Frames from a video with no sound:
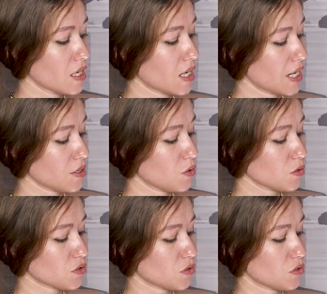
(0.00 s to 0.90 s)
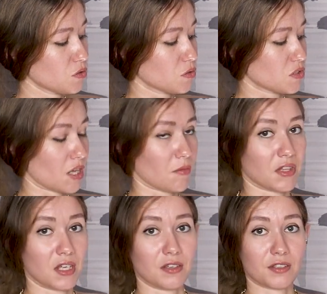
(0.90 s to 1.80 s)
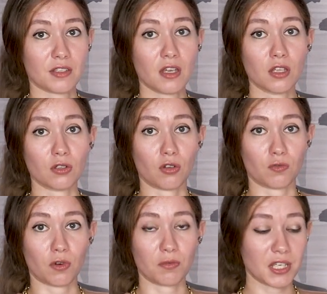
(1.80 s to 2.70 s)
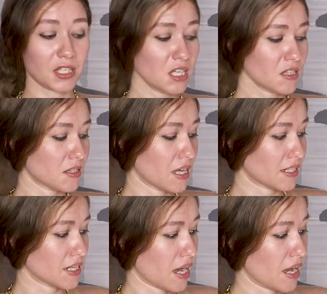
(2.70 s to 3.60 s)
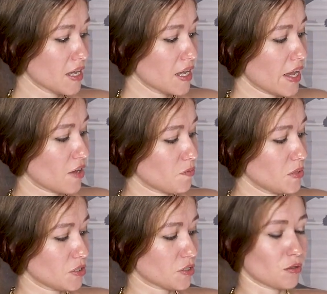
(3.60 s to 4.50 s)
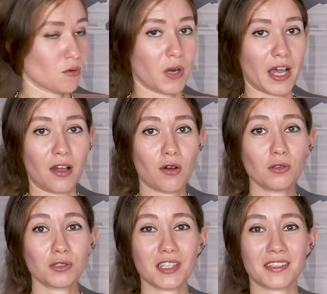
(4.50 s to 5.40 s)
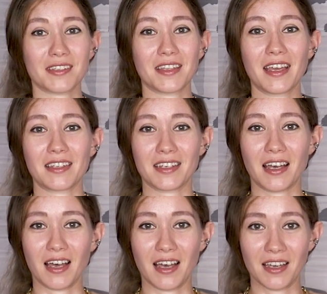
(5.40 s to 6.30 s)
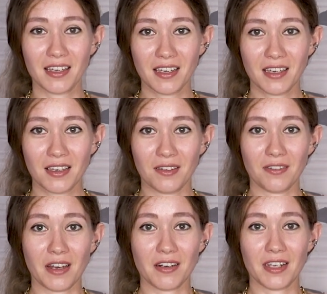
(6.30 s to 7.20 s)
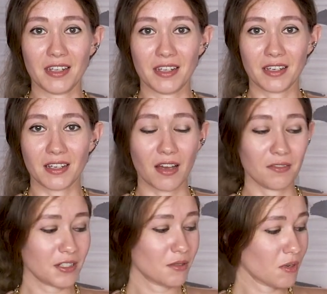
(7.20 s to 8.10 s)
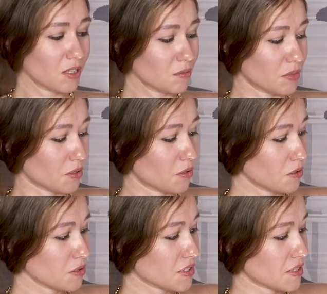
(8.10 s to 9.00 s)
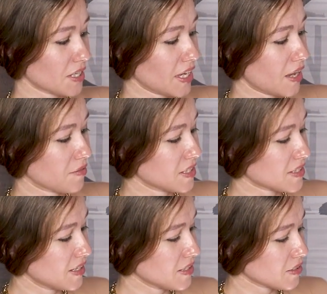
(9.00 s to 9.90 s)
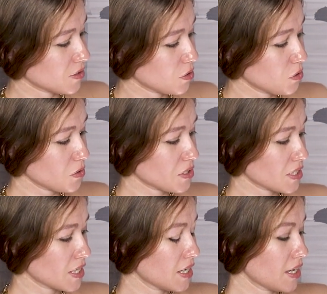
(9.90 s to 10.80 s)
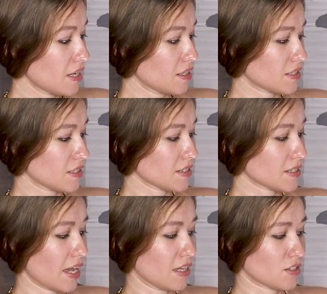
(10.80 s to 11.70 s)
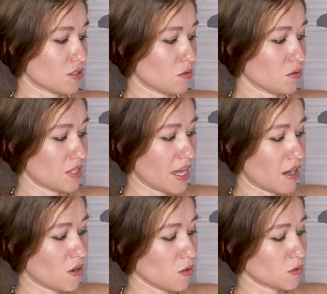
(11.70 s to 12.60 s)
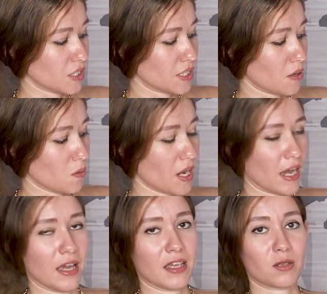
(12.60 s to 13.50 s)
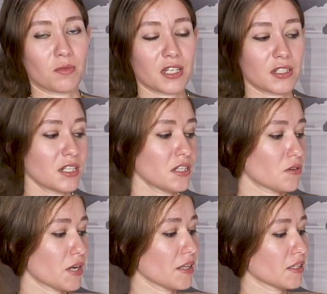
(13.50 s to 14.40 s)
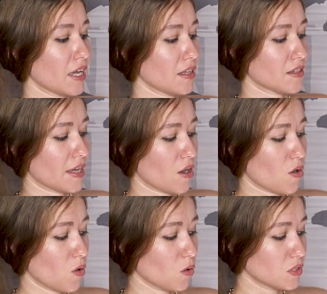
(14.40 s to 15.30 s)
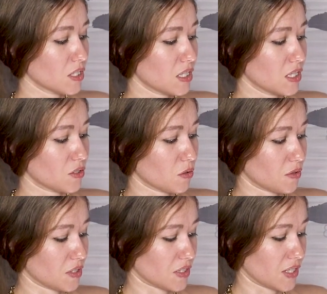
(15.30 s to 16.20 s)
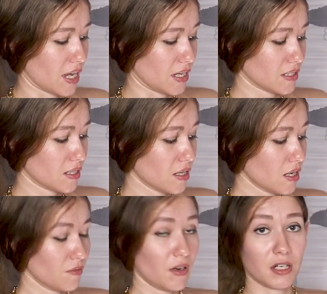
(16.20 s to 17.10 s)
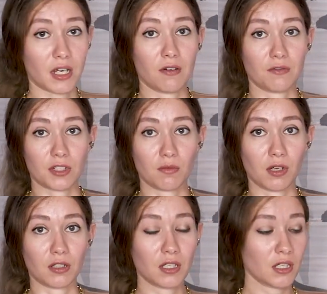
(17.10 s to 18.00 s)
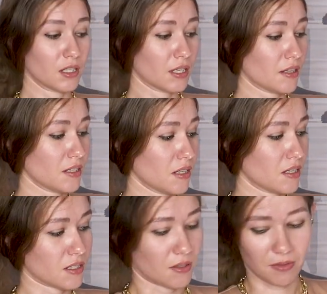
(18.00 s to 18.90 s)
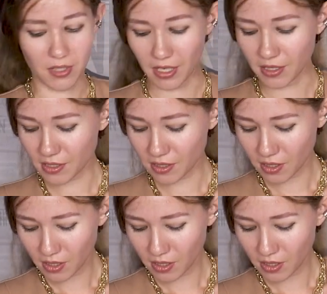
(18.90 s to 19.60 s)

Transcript: I also use some things not from the kit that are FP2 wire holders that are very comfortable because they have these little hooks at side, so they are holding a wire in Picatinny rail and they are holding it on the side. Very comfortable, nothing interferes.